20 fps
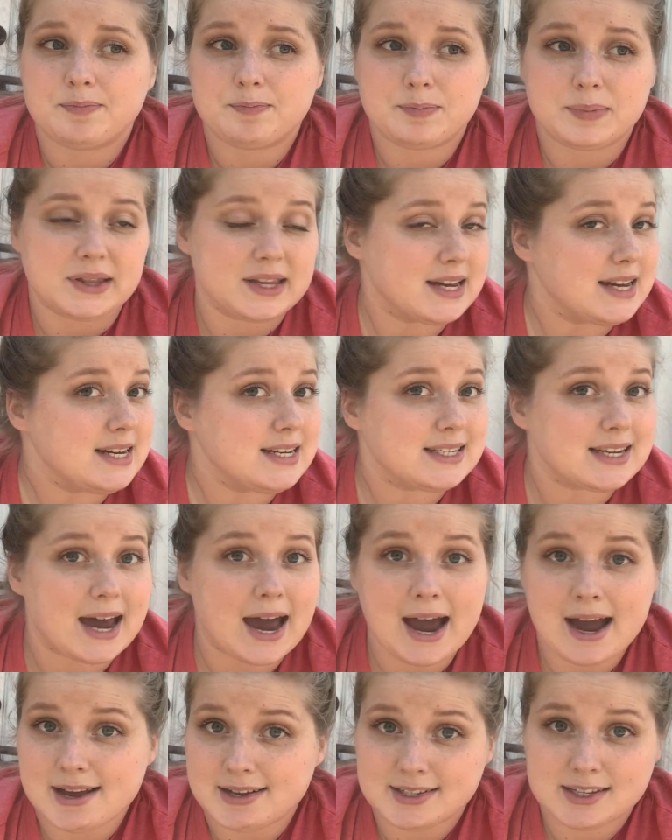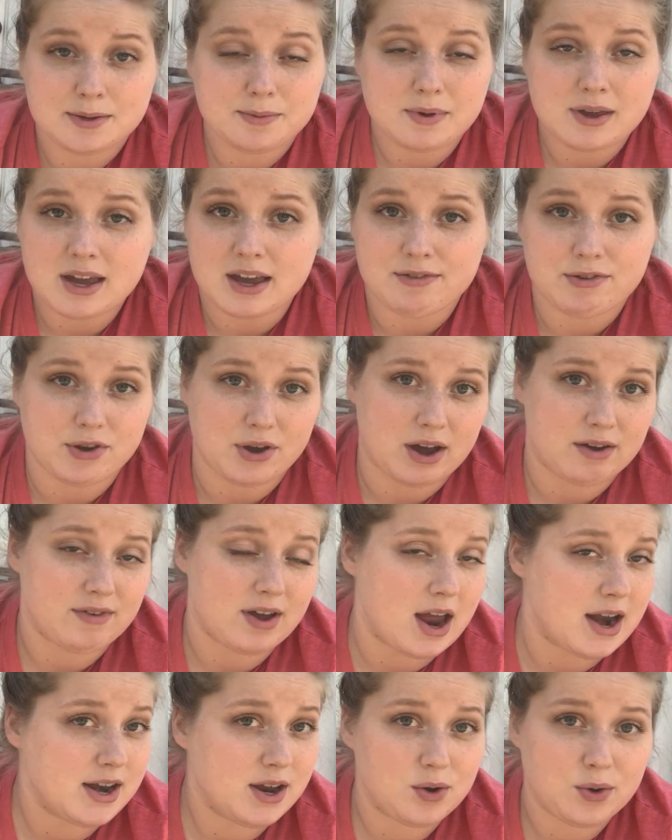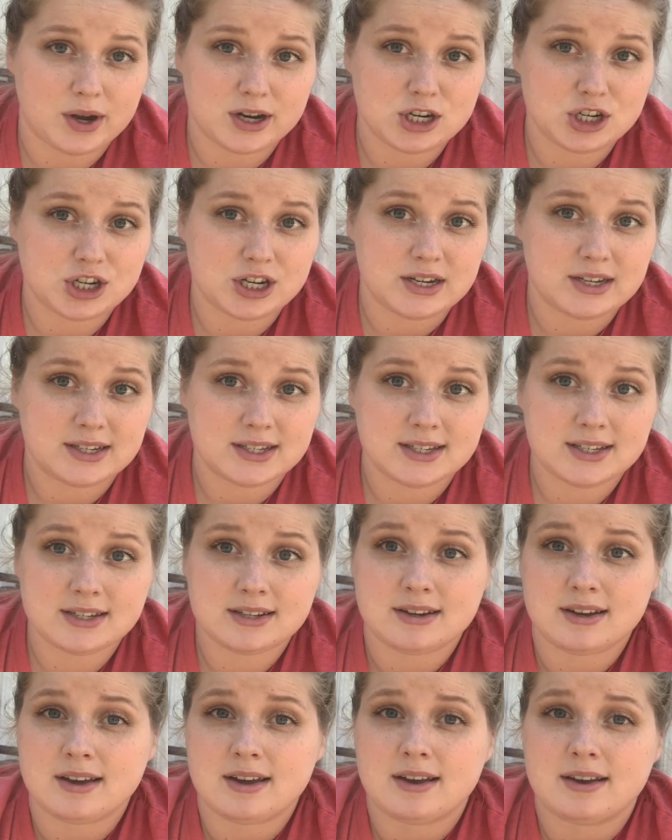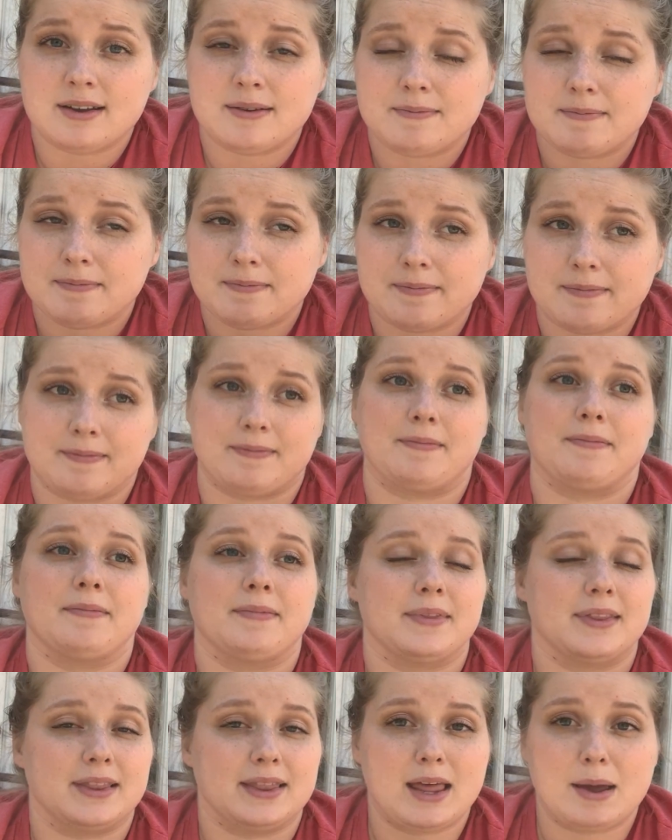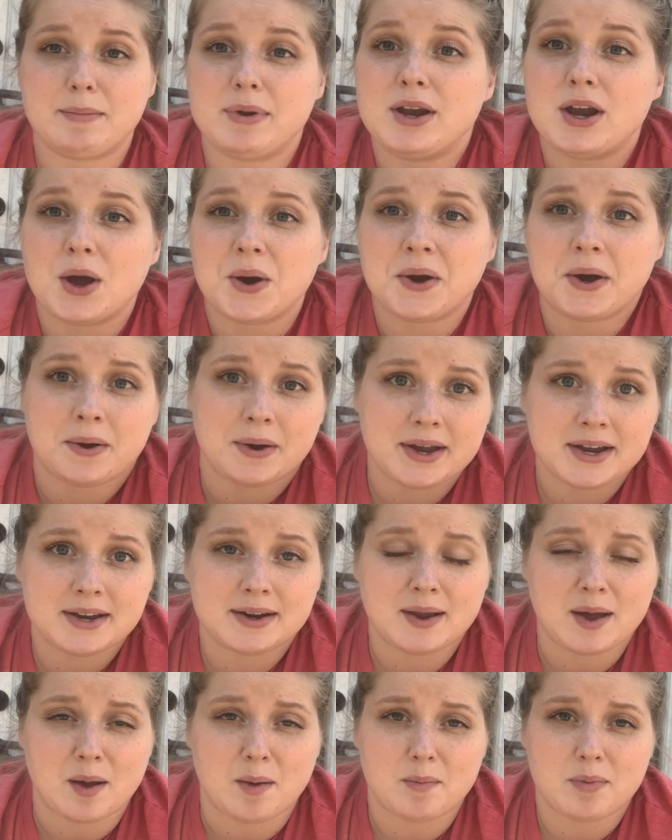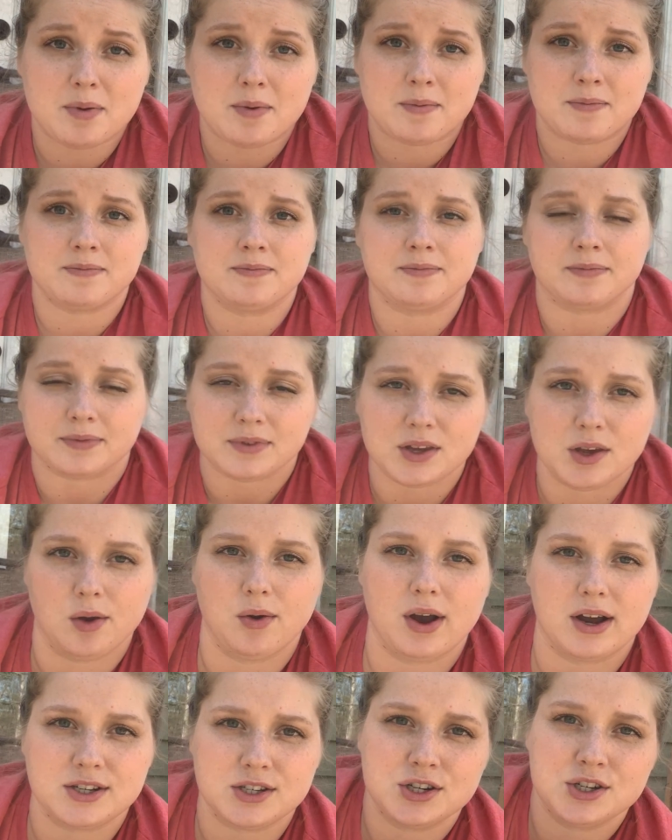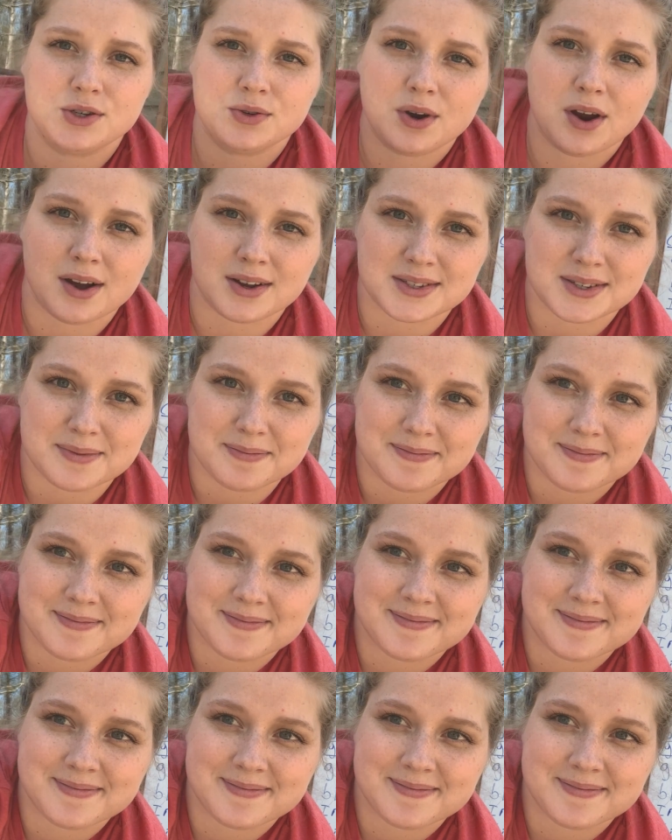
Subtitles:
Please ask me if you have any questions. Let me know how I can help. You guys are doing awesome.